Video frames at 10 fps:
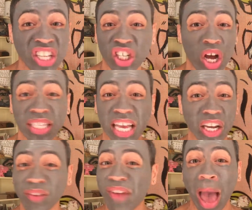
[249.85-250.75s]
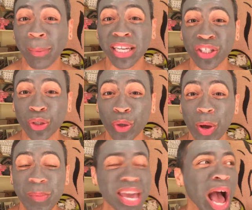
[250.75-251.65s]
as long as I look fabulous, you're
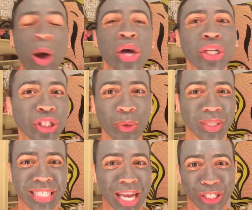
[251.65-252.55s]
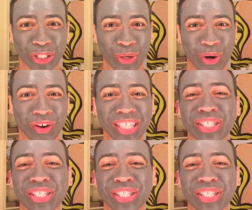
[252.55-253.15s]
throwing me out, so it's not a story.